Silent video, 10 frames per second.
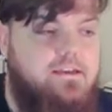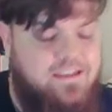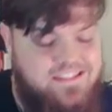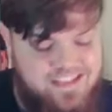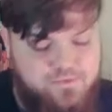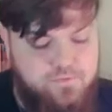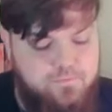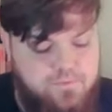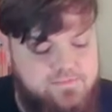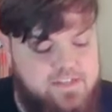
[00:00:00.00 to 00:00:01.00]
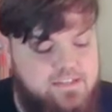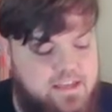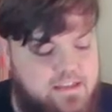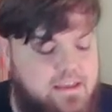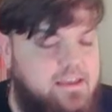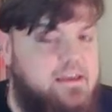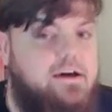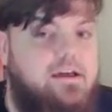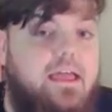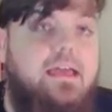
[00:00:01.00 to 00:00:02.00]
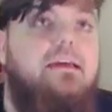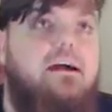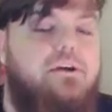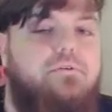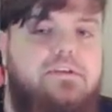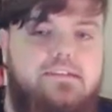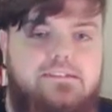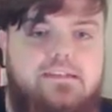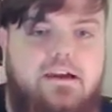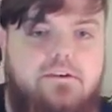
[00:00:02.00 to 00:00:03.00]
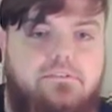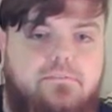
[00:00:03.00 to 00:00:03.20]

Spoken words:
and that's what gives it that A Ionian sound.